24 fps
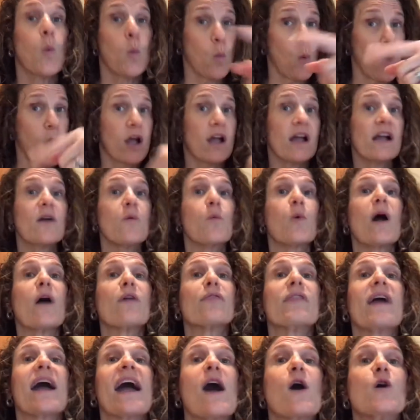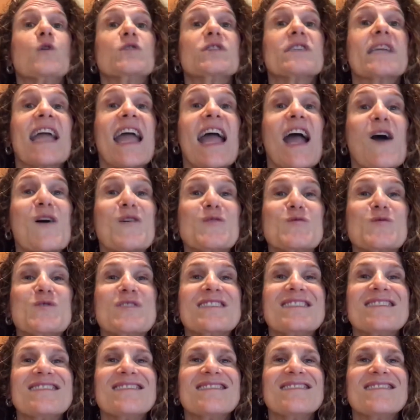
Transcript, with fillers: Walking around the house counts.